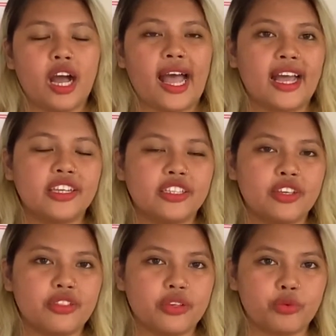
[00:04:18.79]

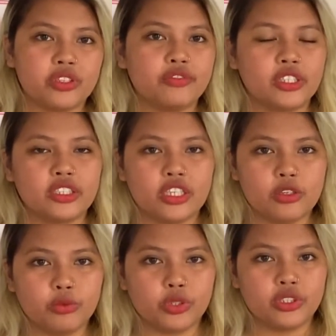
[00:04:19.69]
add the relevant
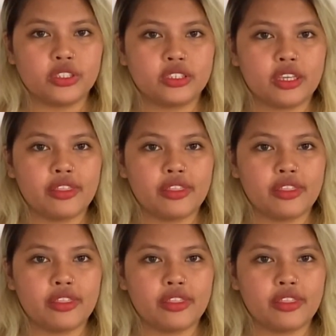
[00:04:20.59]
keywords